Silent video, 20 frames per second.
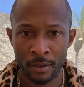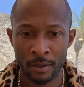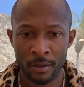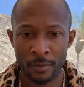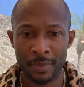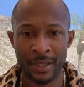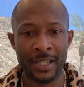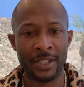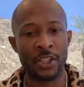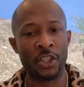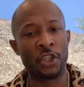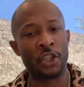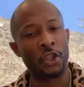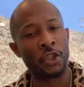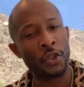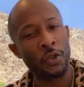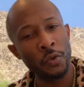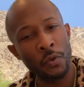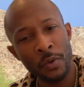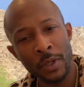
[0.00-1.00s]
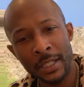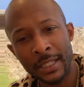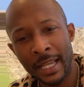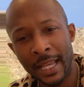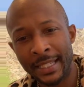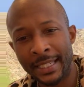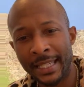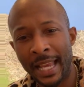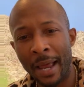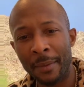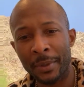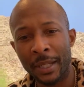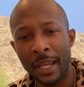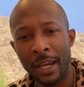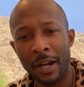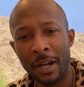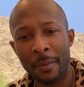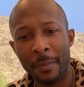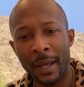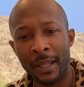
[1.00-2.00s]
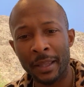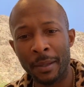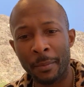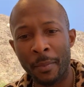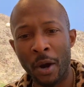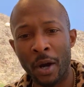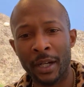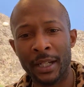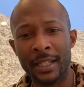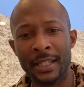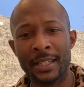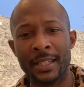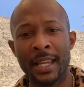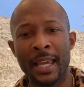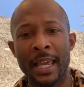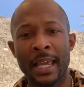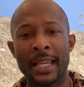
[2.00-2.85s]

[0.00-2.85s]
Because as soon as I stop caring about the markets,